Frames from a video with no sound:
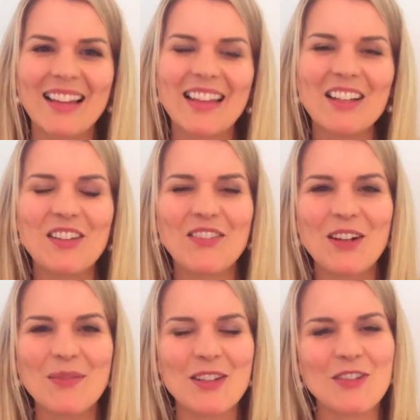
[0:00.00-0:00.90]
Thank you
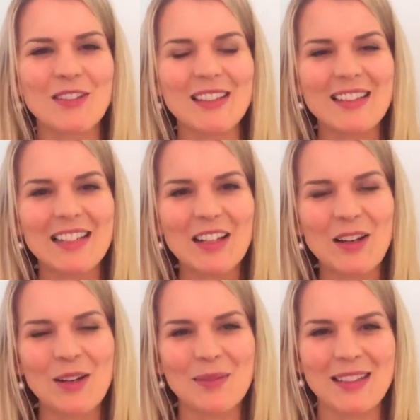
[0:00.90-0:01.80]
very much for listening. I
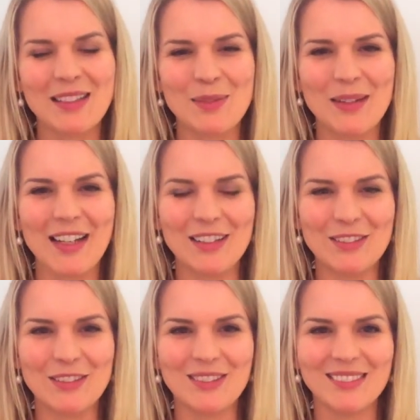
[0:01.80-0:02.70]
hope this has been
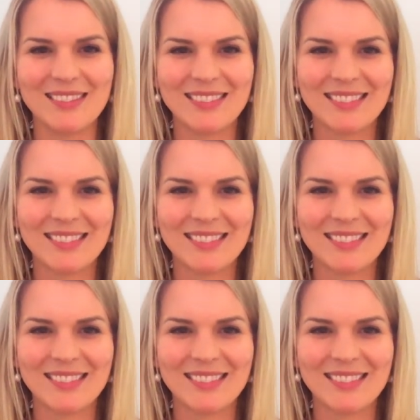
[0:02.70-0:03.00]
helpful.